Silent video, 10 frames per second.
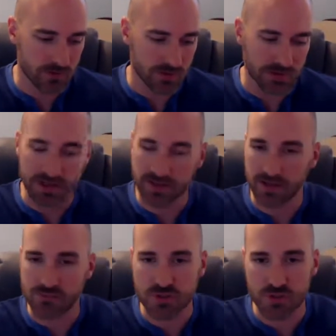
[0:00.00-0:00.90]
Again,
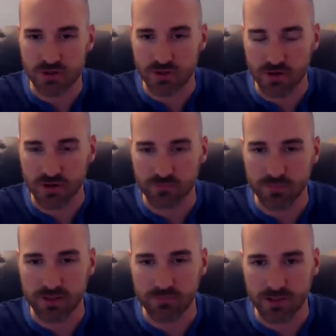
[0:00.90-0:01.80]
I'm sure there are
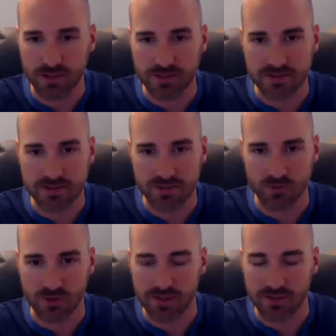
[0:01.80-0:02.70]
many plugins that
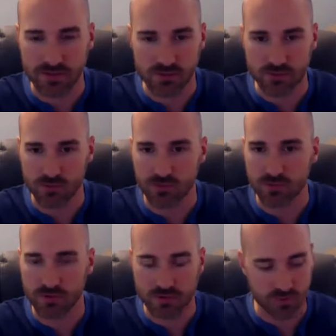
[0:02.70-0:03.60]
will let you do
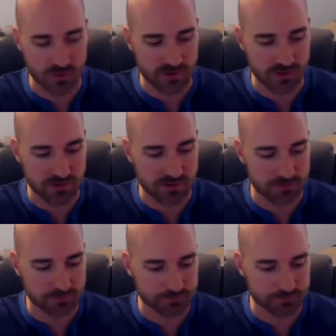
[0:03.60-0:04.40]
those sort of things.